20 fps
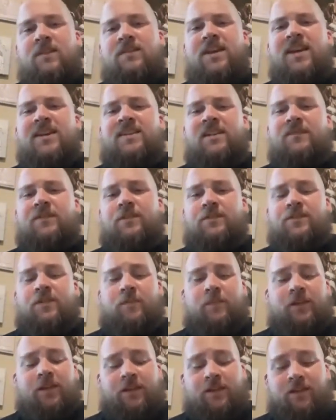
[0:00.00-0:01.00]
Yeah, I could definitely do
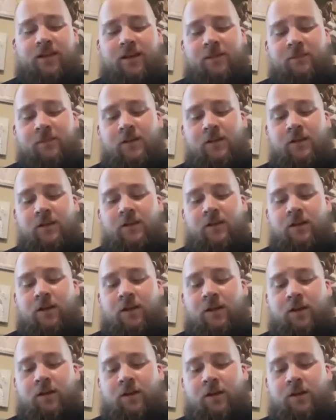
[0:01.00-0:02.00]
something like that.
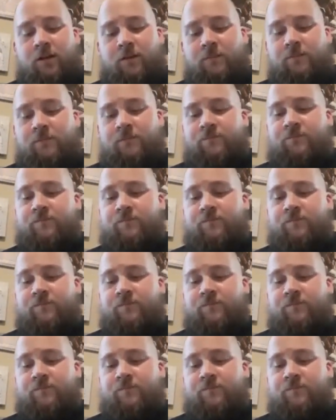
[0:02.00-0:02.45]
Um,